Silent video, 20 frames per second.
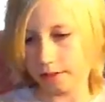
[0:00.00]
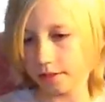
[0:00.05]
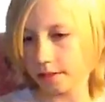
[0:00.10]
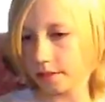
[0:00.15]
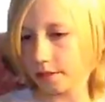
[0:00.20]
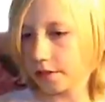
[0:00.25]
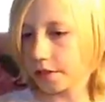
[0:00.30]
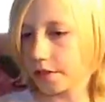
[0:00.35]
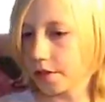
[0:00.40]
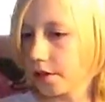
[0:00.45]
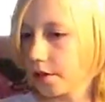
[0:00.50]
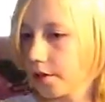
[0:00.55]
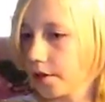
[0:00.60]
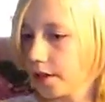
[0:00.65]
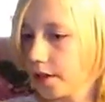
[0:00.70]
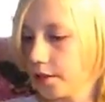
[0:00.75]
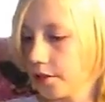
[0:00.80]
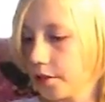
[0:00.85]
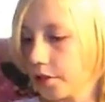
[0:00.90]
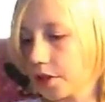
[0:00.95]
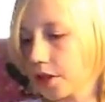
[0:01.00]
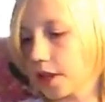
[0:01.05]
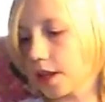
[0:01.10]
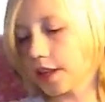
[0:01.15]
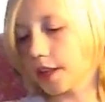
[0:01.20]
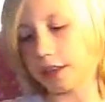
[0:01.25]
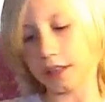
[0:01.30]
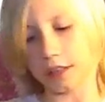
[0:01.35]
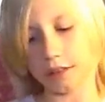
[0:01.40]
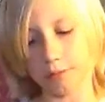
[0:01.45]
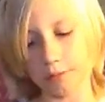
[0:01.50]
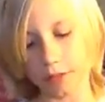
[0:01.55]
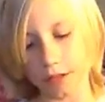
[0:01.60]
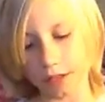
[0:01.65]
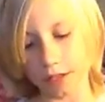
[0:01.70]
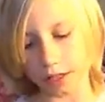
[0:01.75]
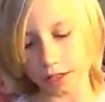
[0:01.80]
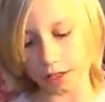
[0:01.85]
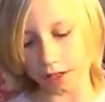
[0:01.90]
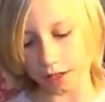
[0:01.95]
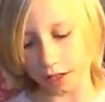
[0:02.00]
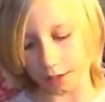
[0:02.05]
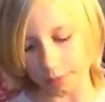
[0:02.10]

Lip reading: So it looks like this one didn't come